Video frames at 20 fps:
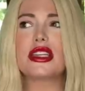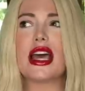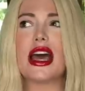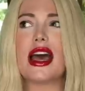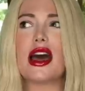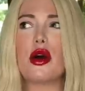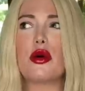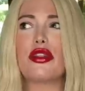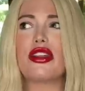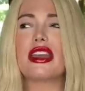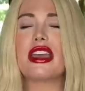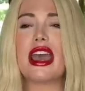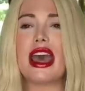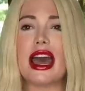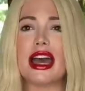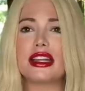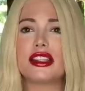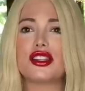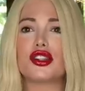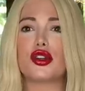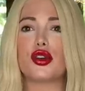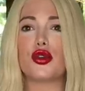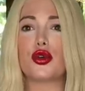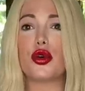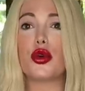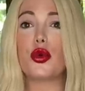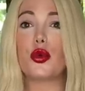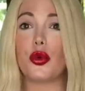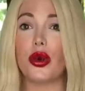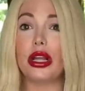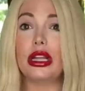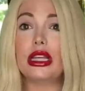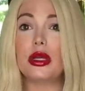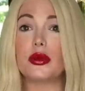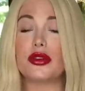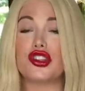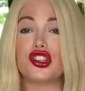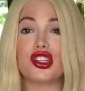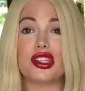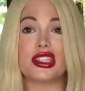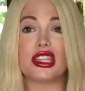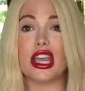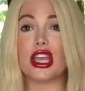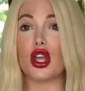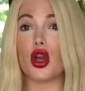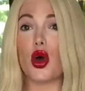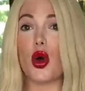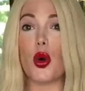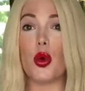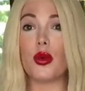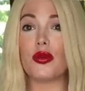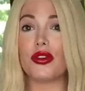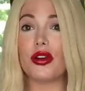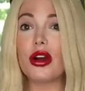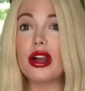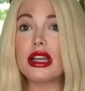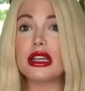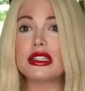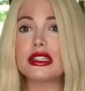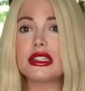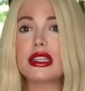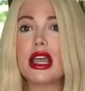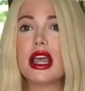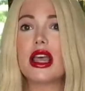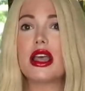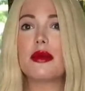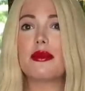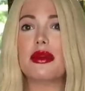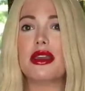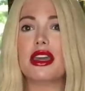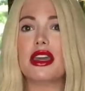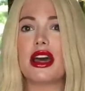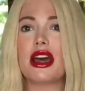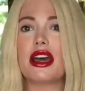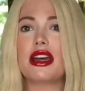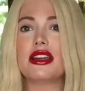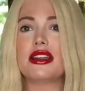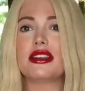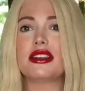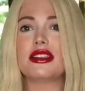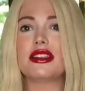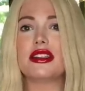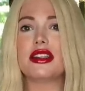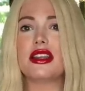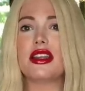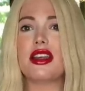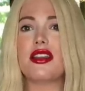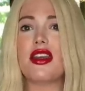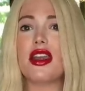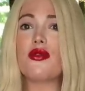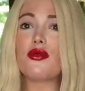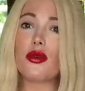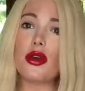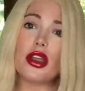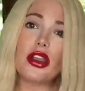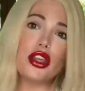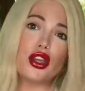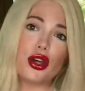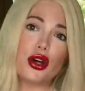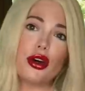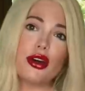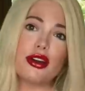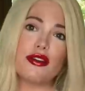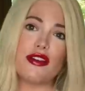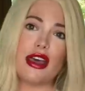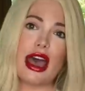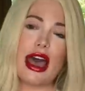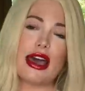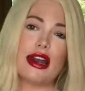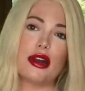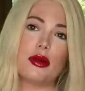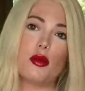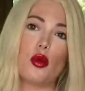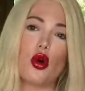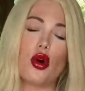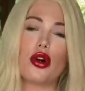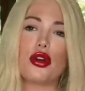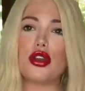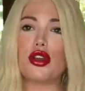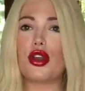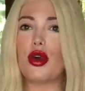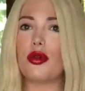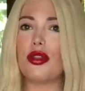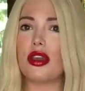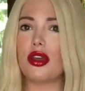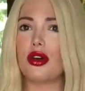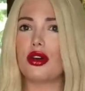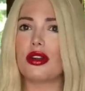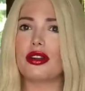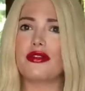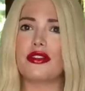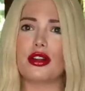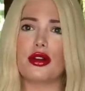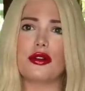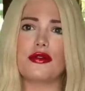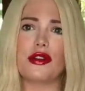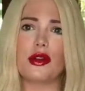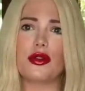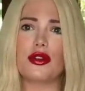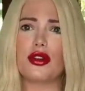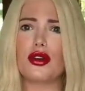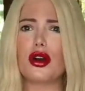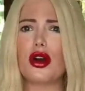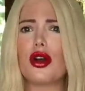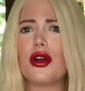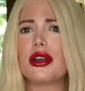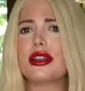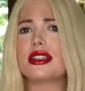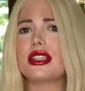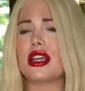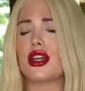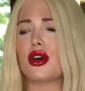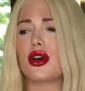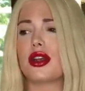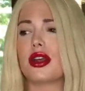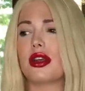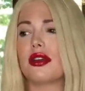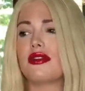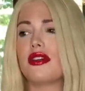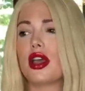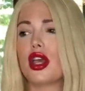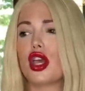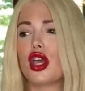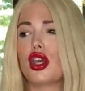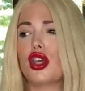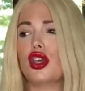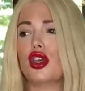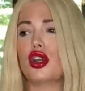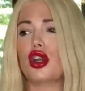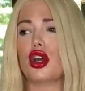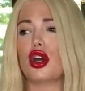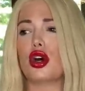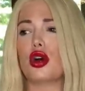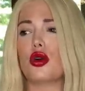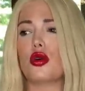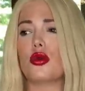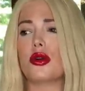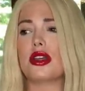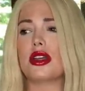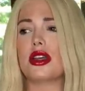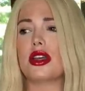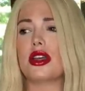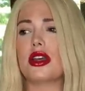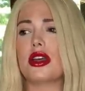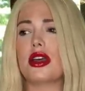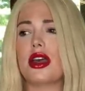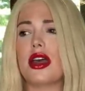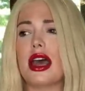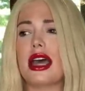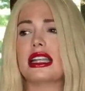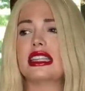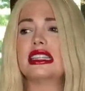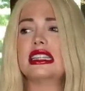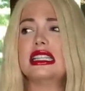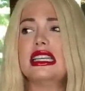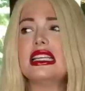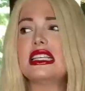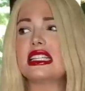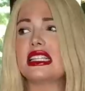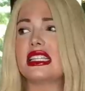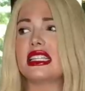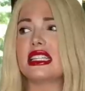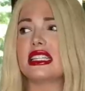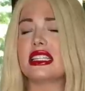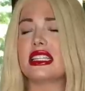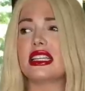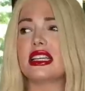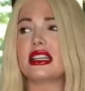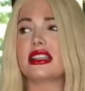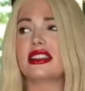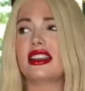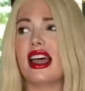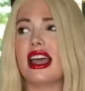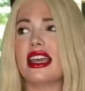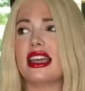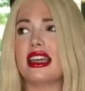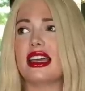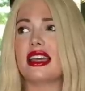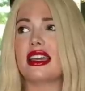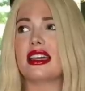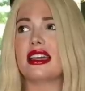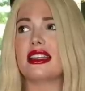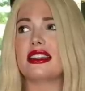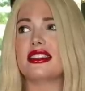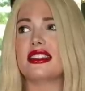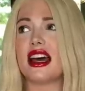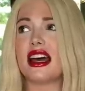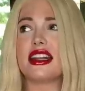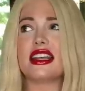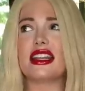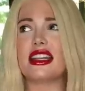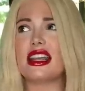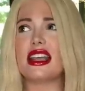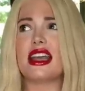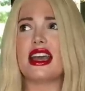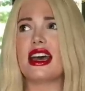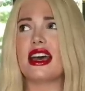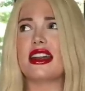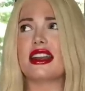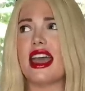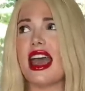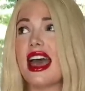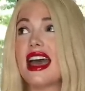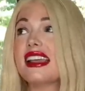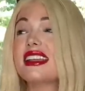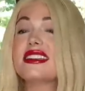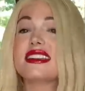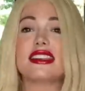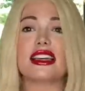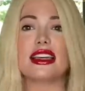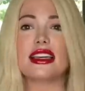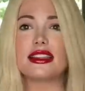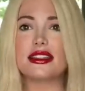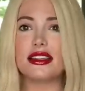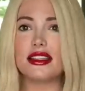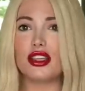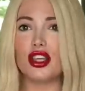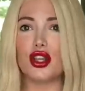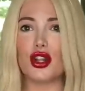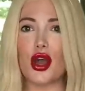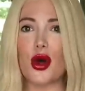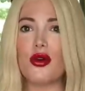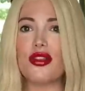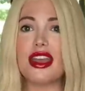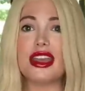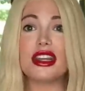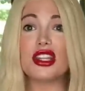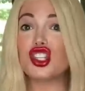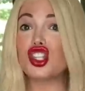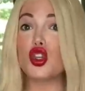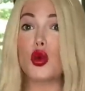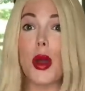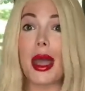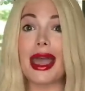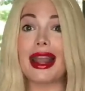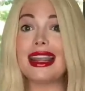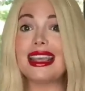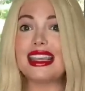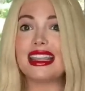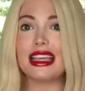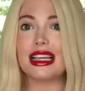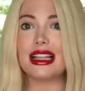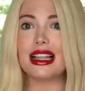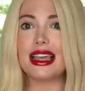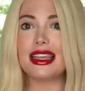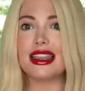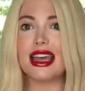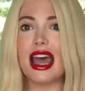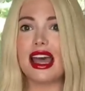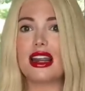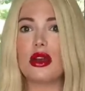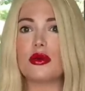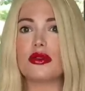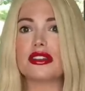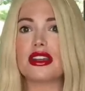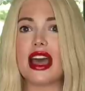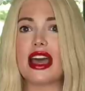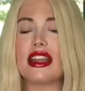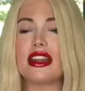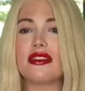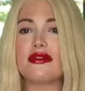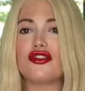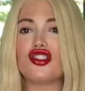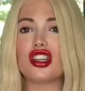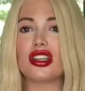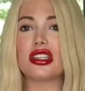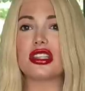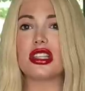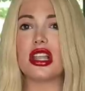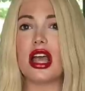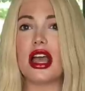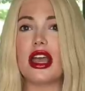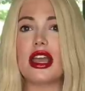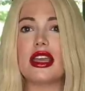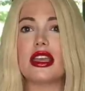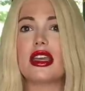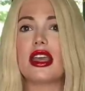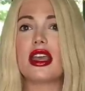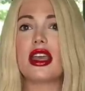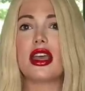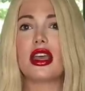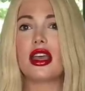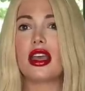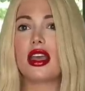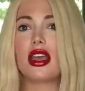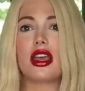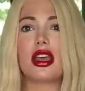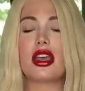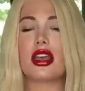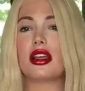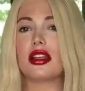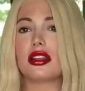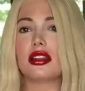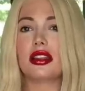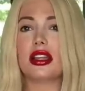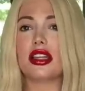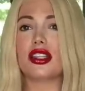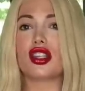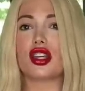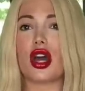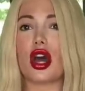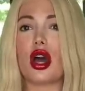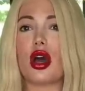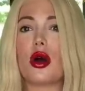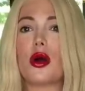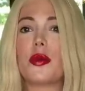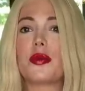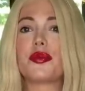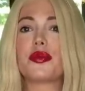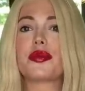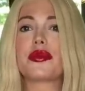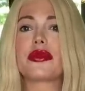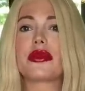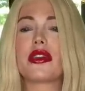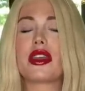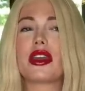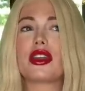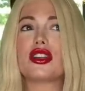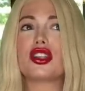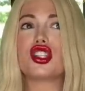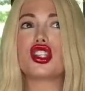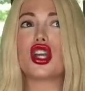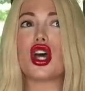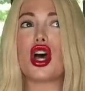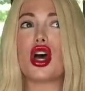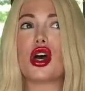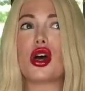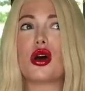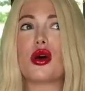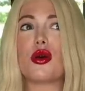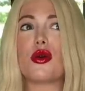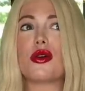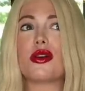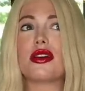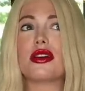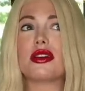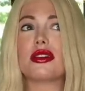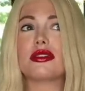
how the cast and crew really was just like over it, because they really could have added more. You know, they could have interviewed the girls. They could have, you know, at least like done an exit. You know, they didn't do anything like that. It was kind of just like, let's go. So